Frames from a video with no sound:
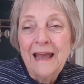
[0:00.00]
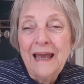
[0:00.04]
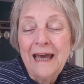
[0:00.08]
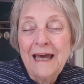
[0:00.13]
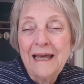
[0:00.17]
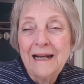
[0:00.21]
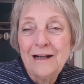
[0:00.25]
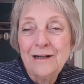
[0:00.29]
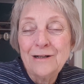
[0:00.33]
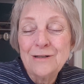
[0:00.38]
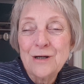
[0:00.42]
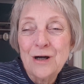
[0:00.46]

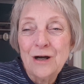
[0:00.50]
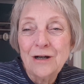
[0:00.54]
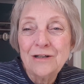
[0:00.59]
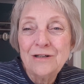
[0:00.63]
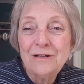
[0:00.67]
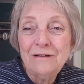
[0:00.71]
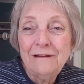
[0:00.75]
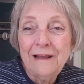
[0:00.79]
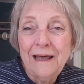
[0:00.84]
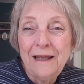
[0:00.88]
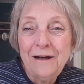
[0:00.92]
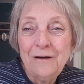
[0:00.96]
And I'll talk to
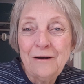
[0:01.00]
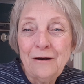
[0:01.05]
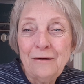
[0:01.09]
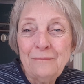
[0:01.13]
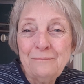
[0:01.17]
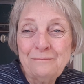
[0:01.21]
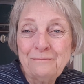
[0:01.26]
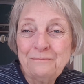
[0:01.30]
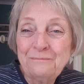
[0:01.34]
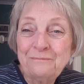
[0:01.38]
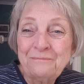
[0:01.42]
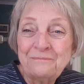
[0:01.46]
you later.
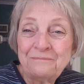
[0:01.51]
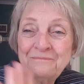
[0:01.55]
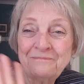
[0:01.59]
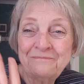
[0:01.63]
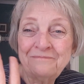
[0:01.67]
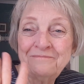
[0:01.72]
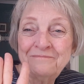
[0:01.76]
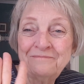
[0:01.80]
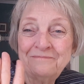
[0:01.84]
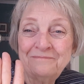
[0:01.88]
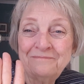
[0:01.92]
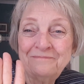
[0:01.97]

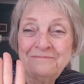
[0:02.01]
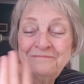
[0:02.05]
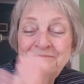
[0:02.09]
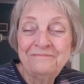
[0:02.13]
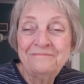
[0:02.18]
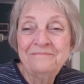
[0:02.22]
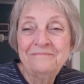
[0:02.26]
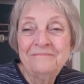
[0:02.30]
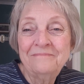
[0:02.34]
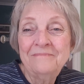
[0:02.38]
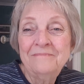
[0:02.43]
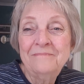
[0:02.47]

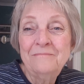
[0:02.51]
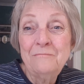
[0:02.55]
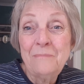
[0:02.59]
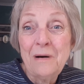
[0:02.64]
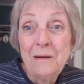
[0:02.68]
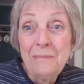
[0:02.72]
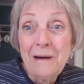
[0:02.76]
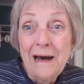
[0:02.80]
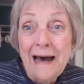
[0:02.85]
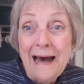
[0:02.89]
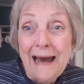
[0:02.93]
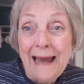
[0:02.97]

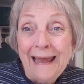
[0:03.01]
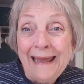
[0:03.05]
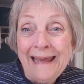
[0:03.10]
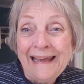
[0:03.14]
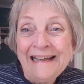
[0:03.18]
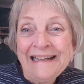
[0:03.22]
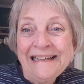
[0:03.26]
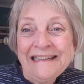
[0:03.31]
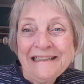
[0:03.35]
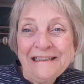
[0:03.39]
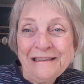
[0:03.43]
Bye-bye.